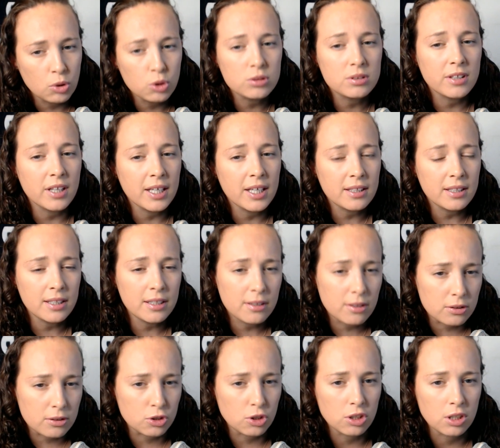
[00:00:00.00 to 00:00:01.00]
likely they're
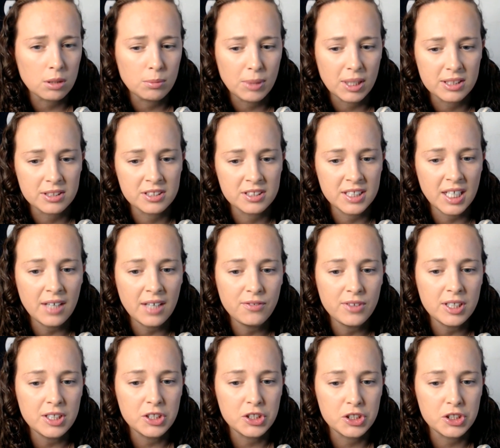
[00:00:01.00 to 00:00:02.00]
talking about safety
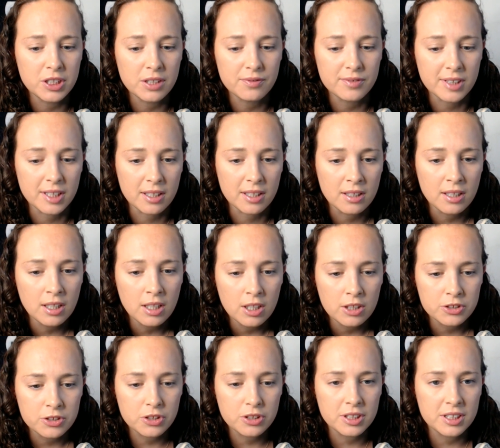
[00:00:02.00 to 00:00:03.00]
shifting. So
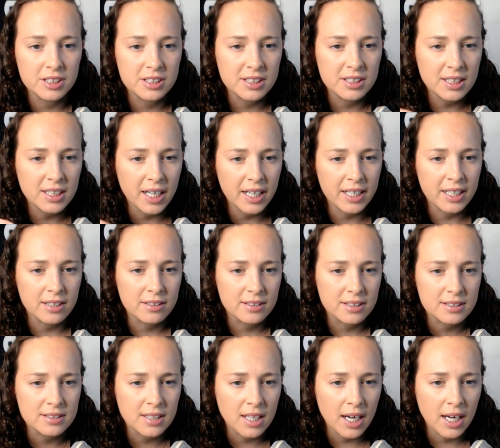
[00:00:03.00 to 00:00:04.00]
you're going to see that here. This
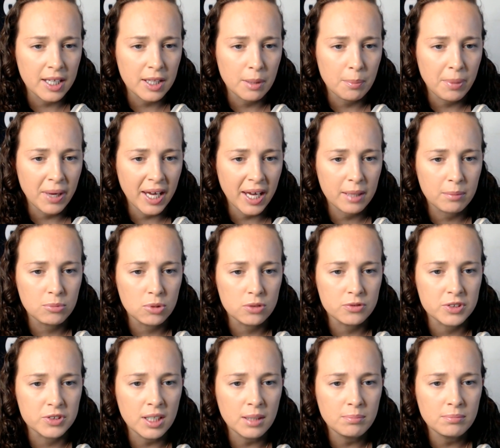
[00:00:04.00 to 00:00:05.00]
guy in the back moves
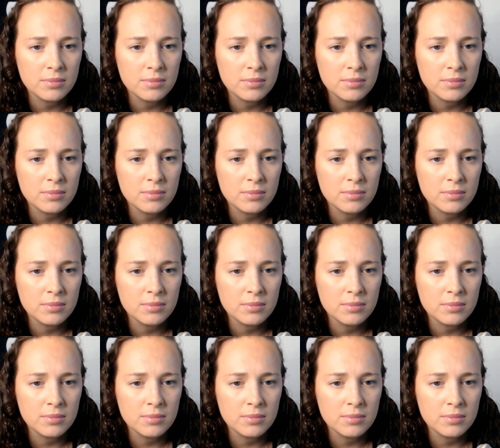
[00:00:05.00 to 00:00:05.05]
up.